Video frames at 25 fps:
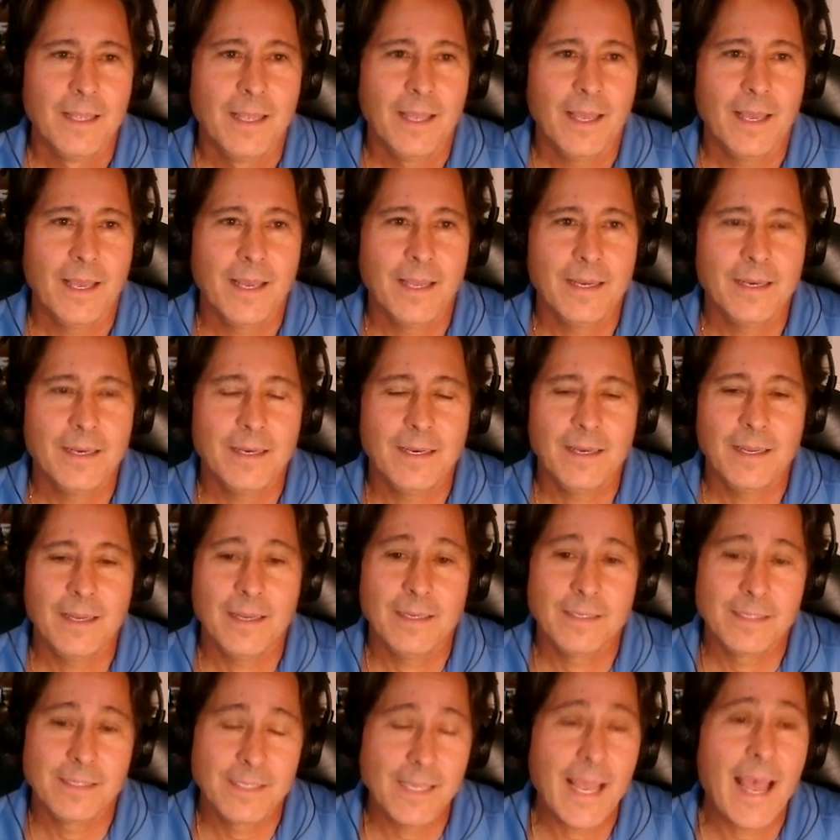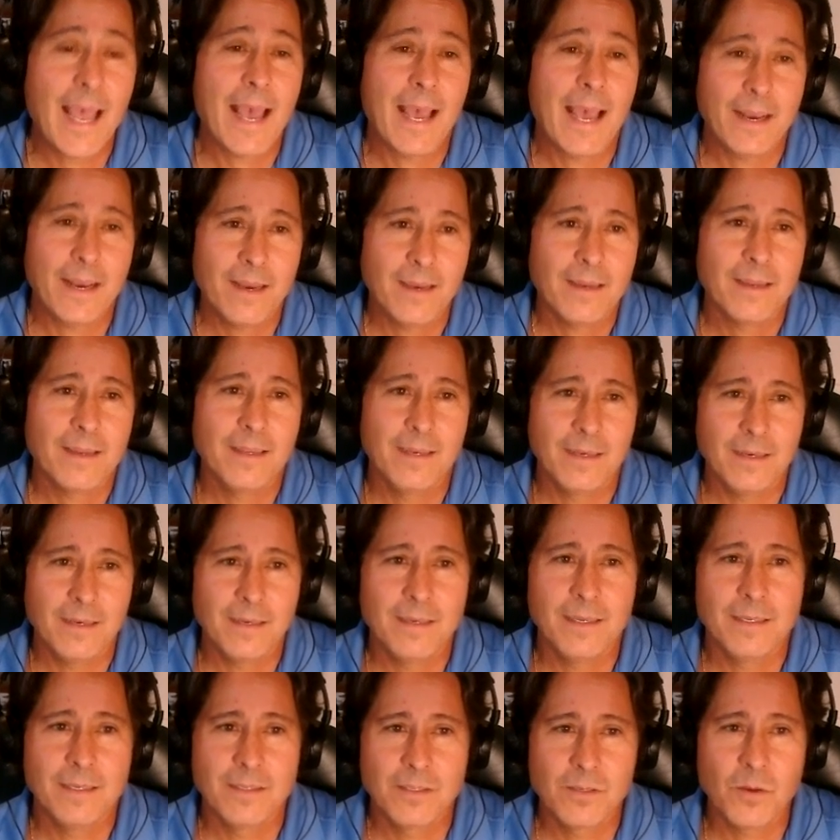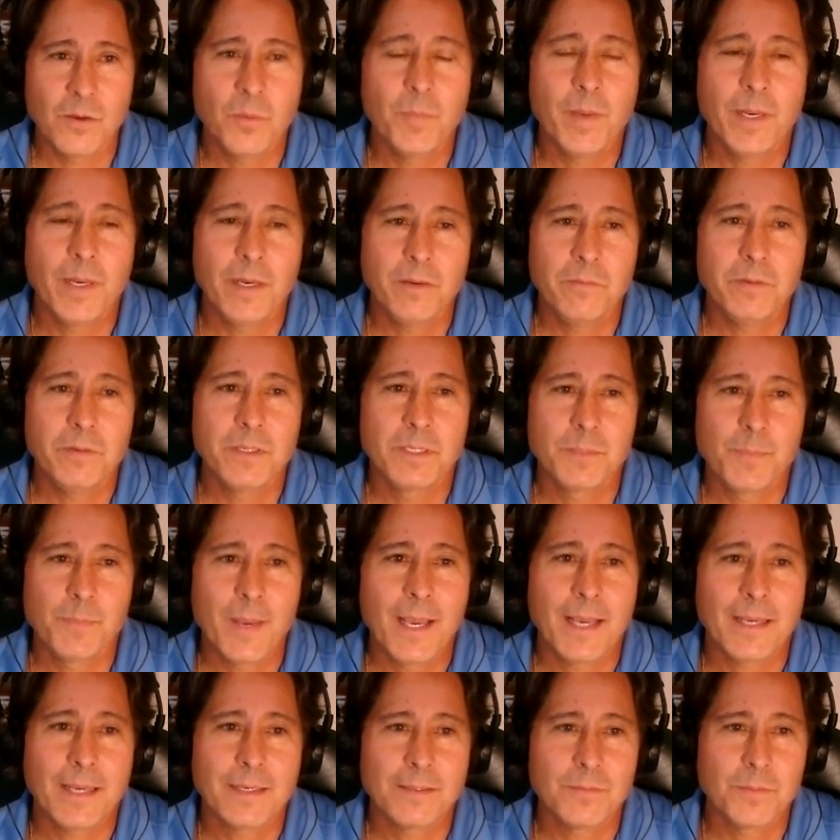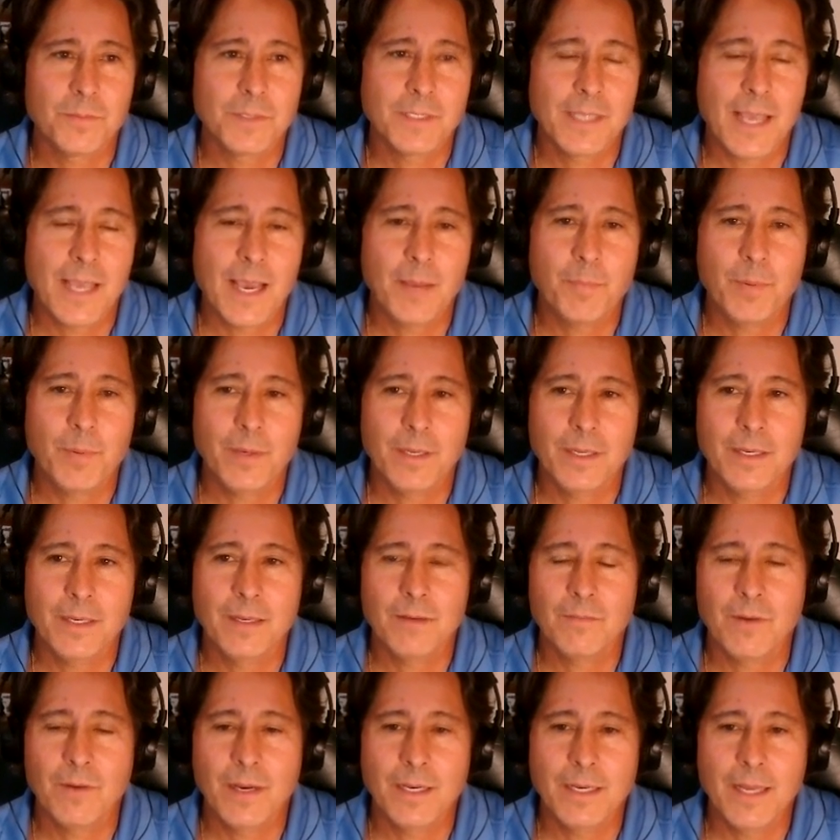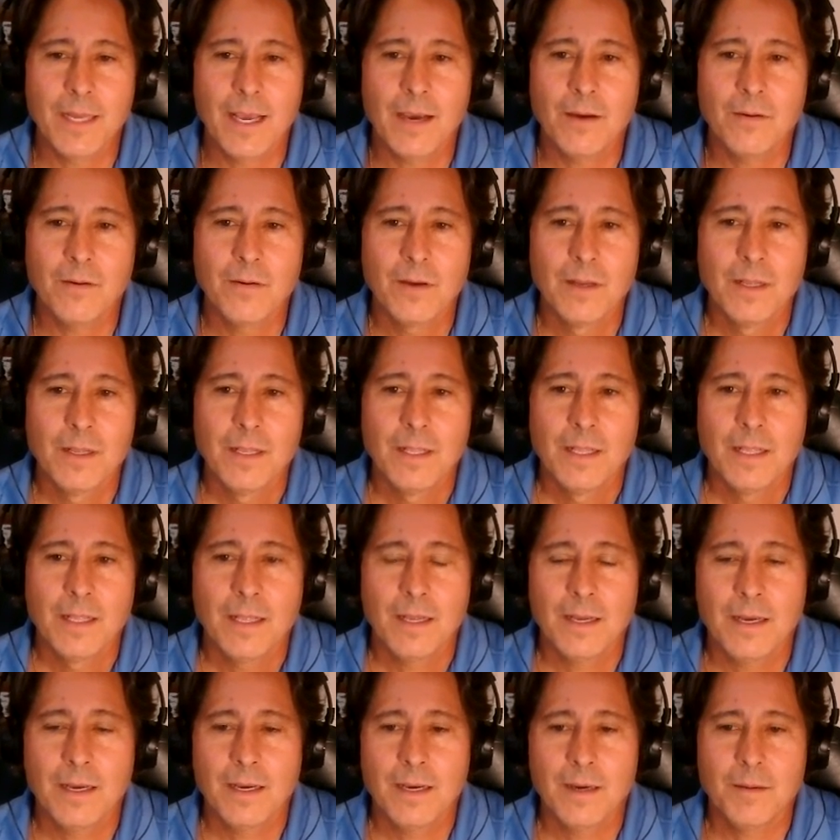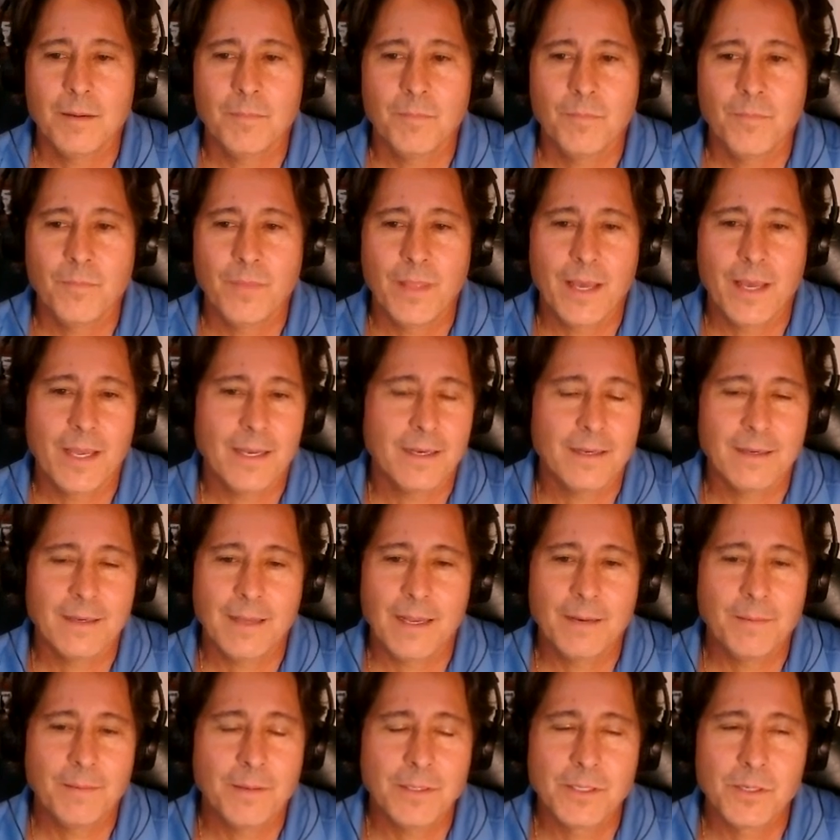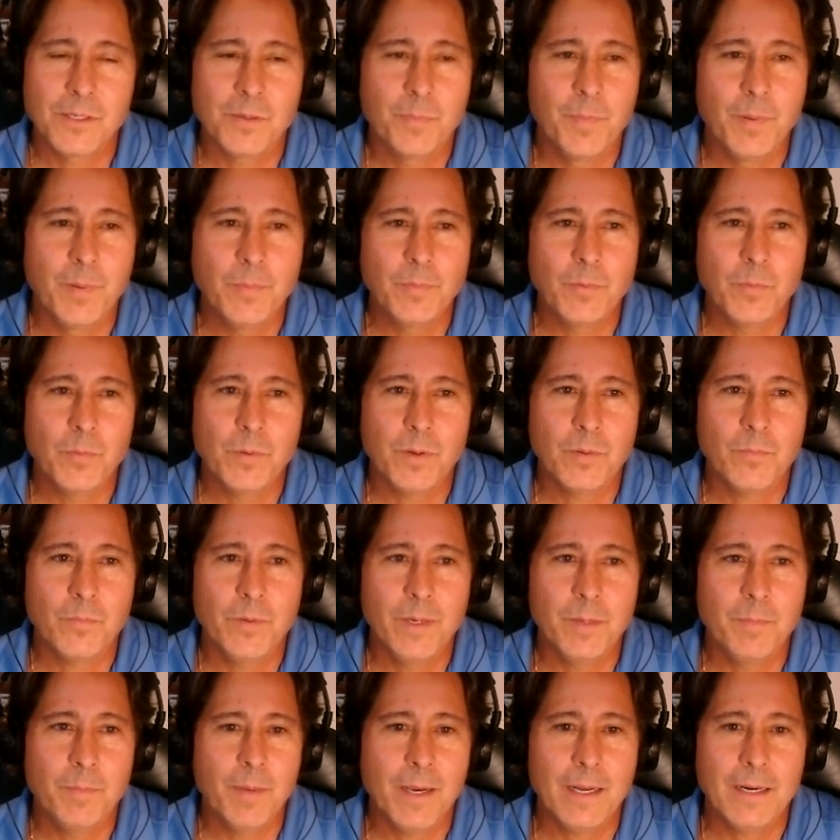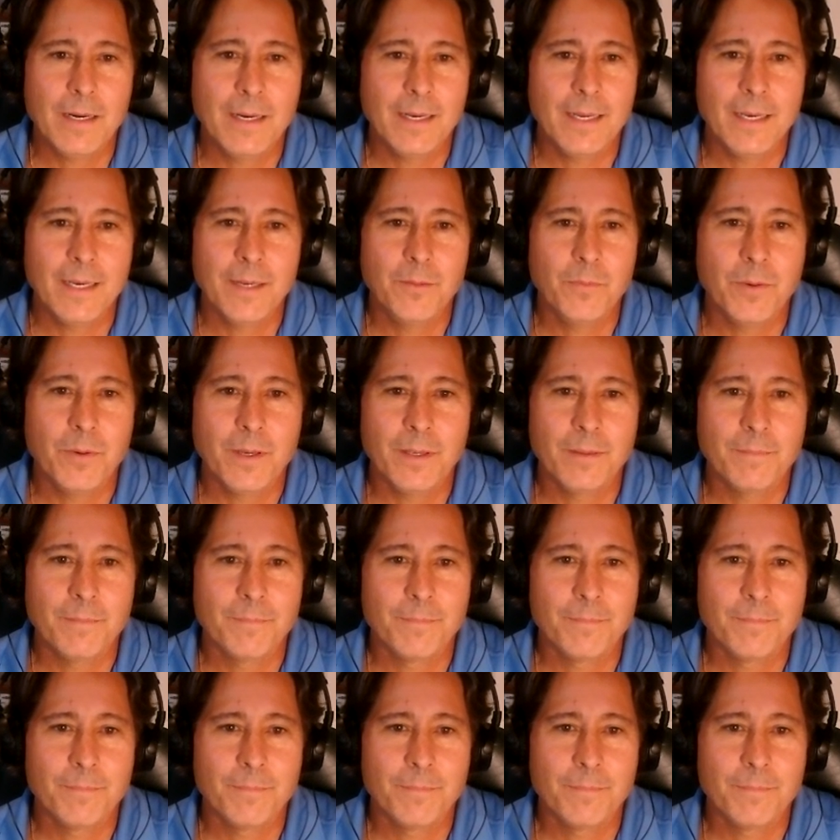and sad in so many respects, what's happening right now, that I'm not sure people want to read about it anyway.